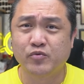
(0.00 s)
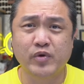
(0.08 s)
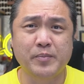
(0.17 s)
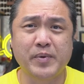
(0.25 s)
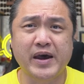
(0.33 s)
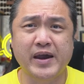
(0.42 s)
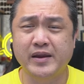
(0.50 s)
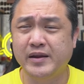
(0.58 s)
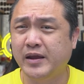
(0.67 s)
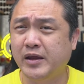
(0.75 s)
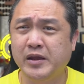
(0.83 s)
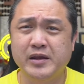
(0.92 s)
whereby
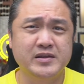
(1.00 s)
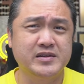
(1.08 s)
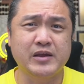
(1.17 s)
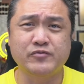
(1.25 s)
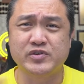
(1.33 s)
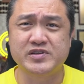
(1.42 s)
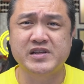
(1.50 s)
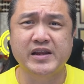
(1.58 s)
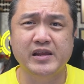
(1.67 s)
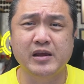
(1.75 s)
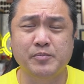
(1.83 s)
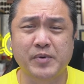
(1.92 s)
they have to
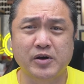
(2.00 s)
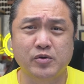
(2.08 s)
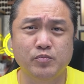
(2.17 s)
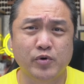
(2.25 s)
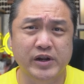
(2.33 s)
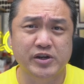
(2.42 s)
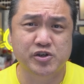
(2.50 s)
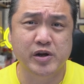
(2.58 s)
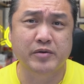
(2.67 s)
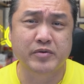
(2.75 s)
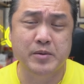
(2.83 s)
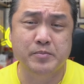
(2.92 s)
study about more than
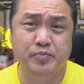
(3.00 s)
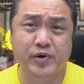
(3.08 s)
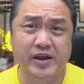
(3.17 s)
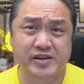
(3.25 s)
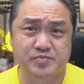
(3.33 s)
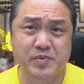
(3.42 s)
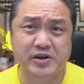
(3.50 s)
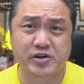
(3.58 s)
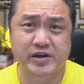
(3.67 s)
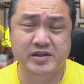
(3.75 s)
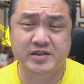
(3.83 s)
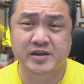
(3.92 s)
300 price
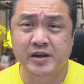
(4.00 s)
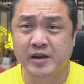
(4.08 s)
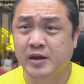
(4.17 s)
metrics: